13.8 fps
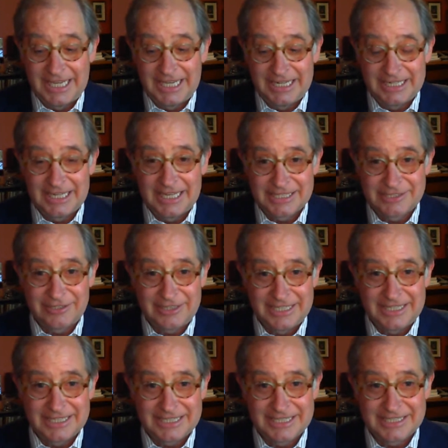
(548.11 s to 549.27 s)
And
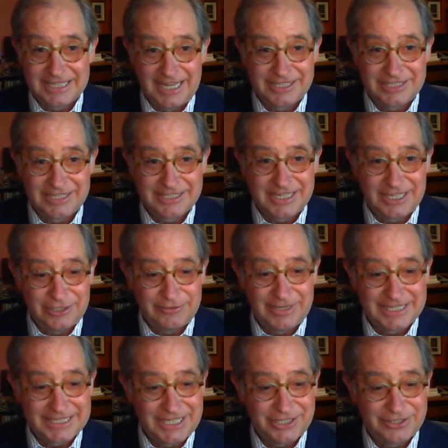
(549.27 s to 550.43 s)
certainly this is not just a
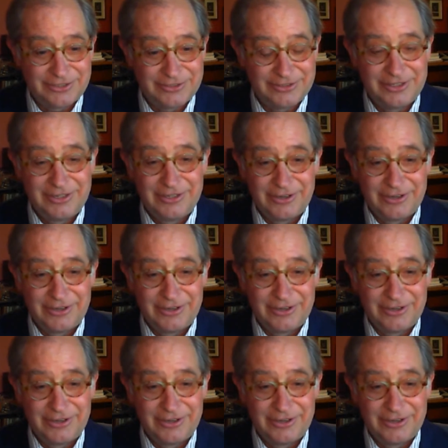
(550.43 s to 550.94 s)
US issue,